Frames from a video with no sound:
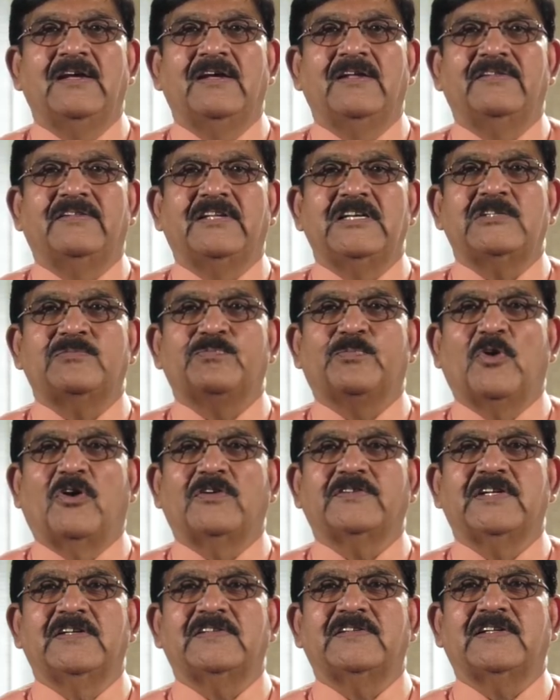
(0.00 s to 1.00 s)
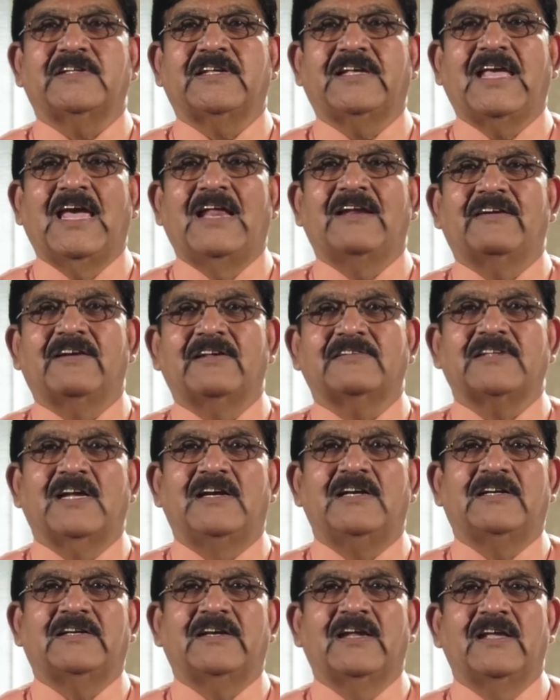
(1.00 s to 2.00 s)
These process can
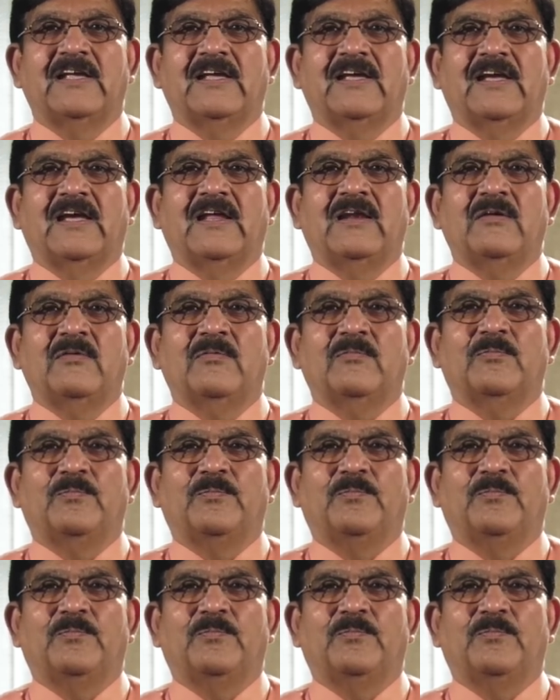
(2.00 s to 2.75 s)
result in